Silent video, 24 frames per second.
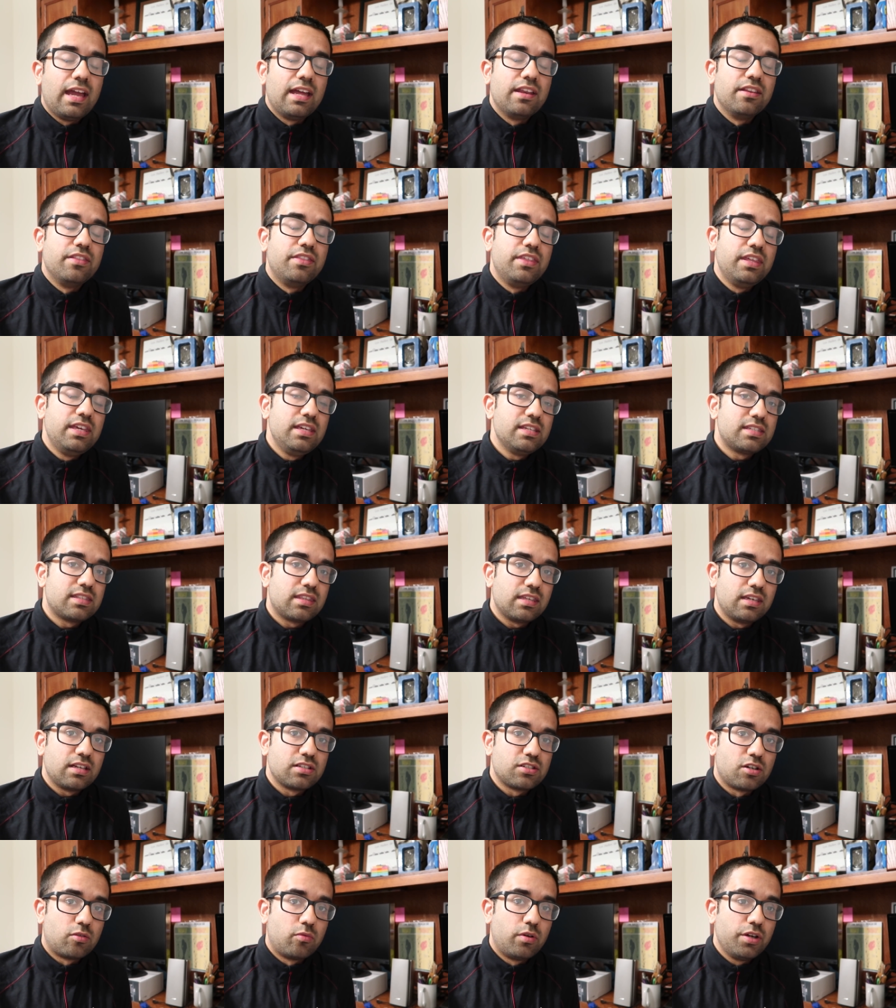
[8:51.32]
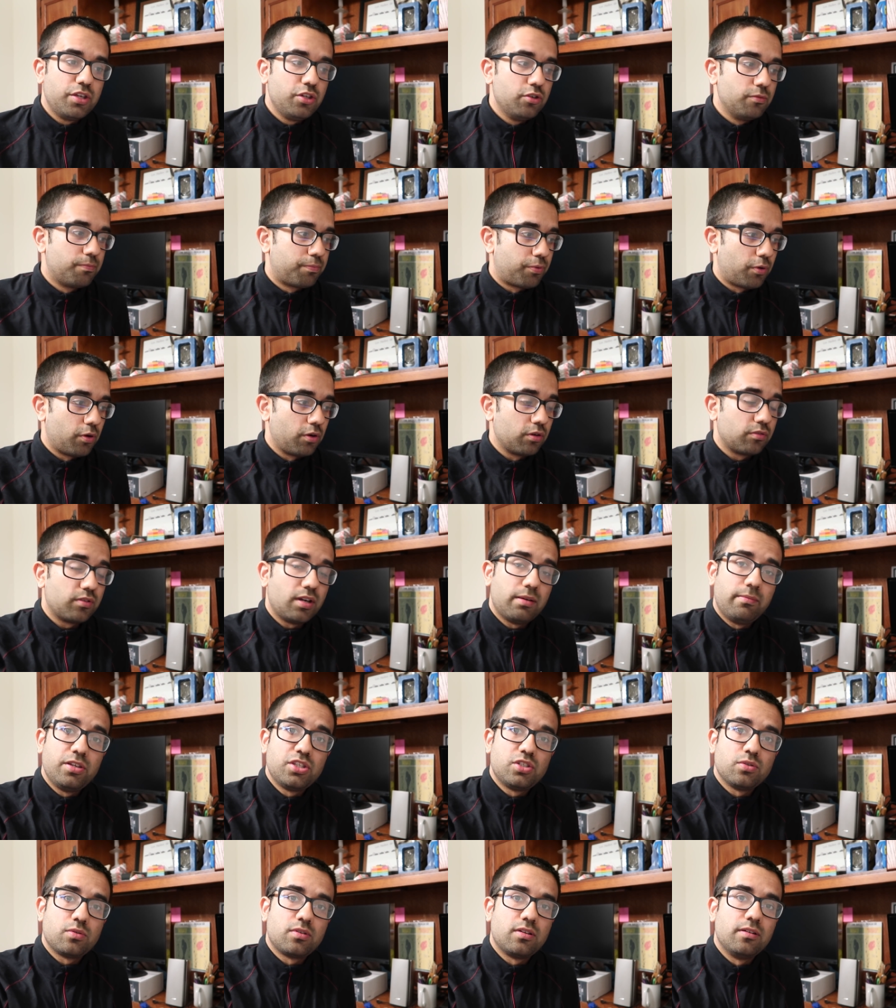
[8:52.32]
And these things are what you program
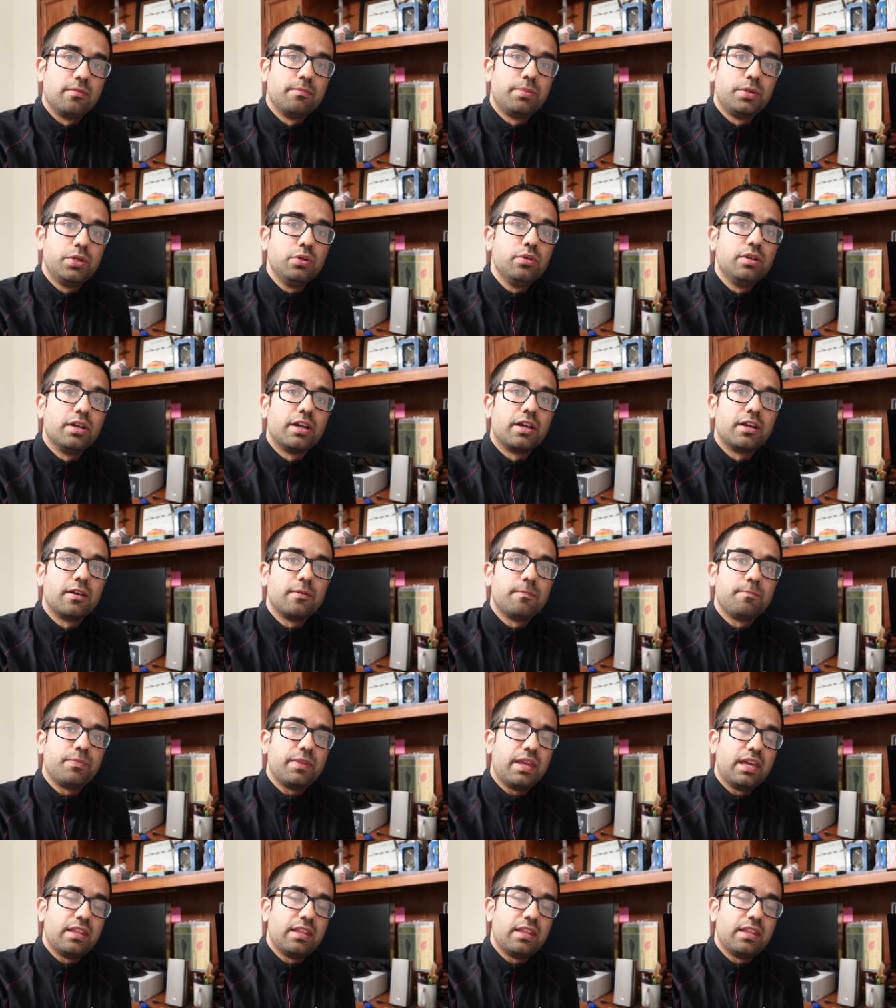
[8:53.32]
into a computer,